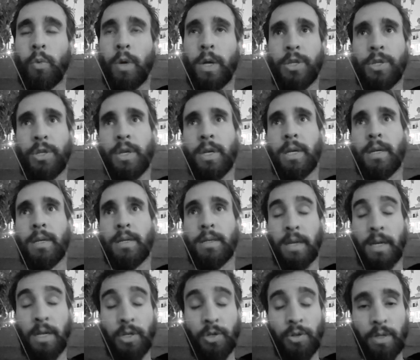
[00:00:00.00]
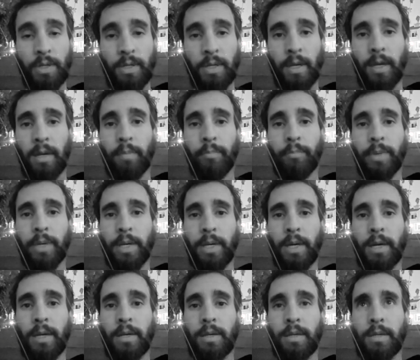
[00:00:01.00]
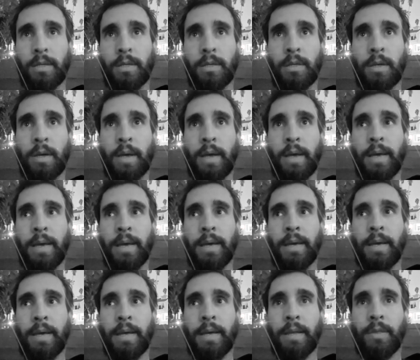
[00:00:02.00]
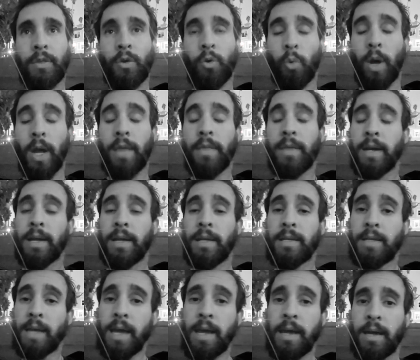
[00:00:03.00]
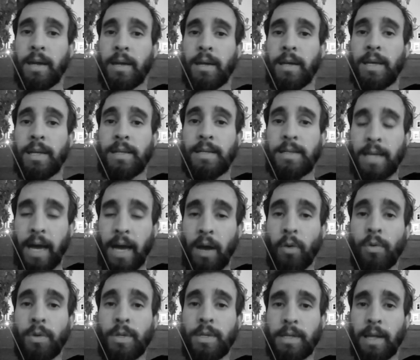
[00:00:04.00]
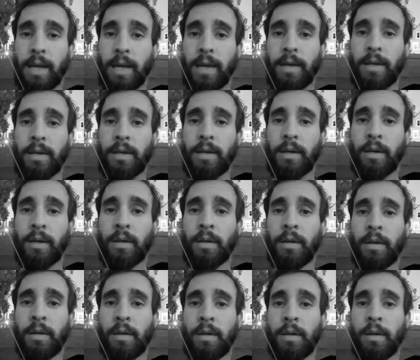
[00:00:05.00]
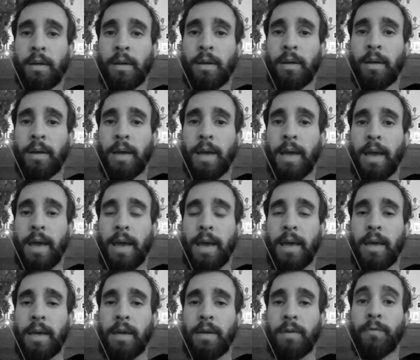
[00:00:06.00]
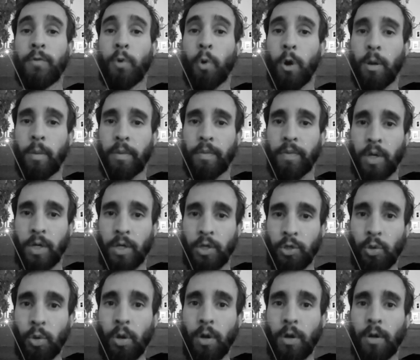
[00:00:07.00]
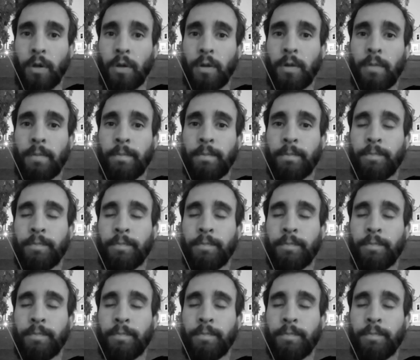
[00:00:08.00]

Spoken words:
which is interesting because the way that I say it, it sounds like a form of control,